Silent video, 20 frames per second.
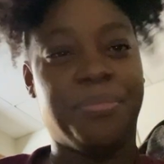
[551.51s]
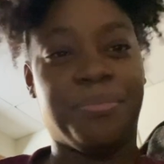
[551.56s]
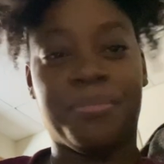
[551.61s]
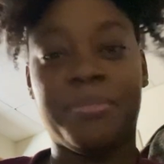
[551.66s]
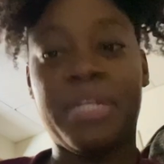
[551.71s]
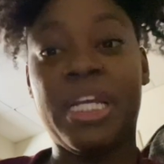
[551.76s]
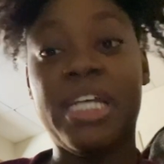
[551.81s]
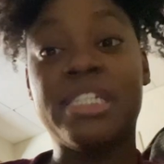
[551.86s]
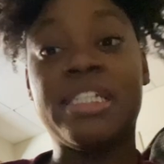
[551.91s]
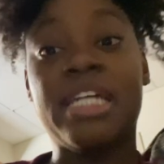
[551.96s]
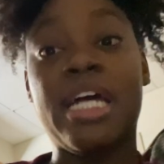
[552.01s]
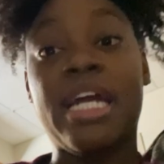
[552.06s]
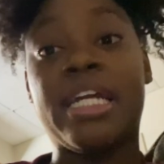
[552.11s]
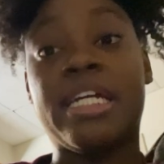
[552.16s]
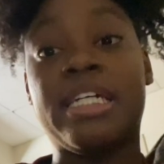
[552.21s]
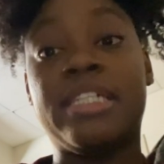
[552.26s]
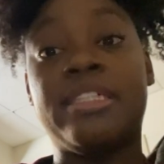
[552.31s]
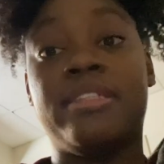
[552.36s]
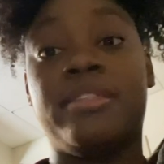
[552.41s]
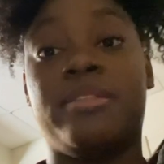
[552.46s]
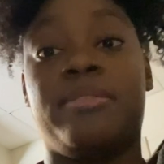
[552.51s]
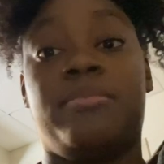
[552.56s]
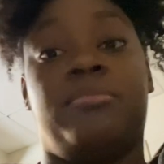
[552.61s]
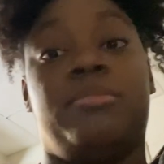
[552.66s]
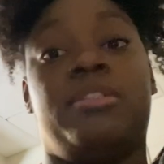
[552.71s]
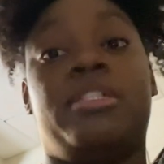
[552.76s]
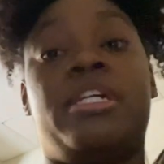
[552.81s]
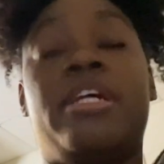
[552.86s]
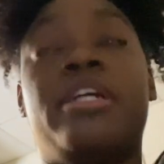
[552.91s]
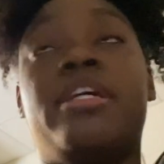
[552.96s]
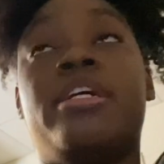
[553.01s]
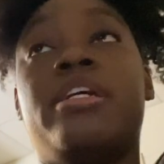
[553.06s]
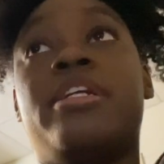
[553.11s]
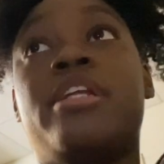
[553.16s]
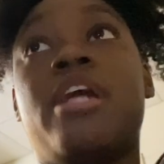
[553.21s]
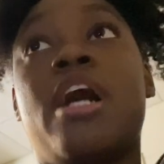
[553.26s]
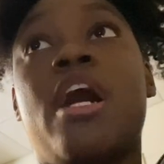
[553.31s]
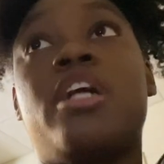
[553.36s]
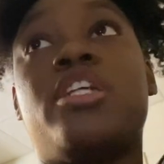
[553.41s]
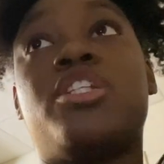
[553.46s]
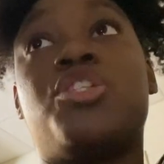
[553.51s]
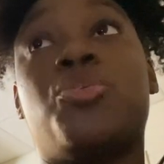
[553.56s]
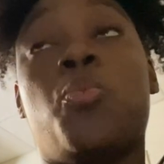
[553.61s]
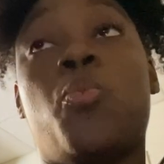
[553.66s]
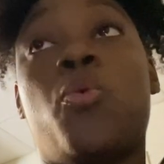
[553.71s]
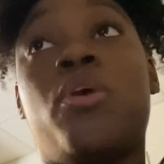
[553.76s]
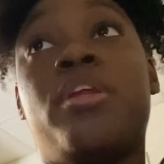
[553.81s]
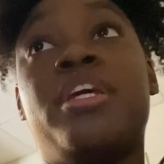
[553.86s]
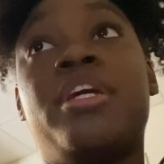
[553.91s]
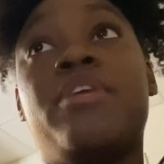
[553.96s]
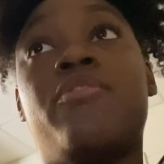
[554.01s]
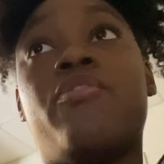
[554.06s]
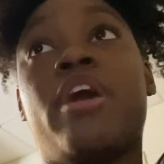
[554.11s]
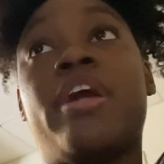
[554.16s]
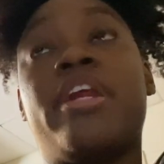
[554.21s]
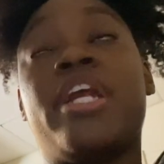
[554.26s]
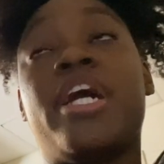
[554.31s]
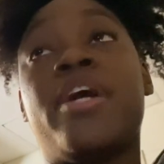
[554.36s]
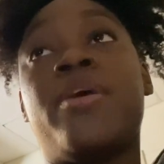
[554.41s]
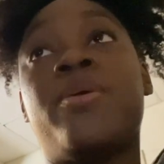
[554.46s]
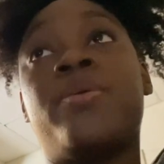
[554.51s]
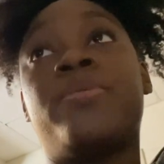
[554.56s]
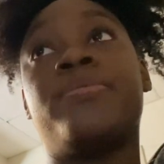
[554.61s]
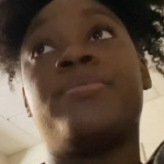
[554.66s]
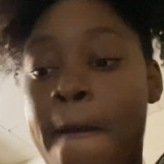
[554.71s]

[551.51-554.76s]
it's like 10:20 right now.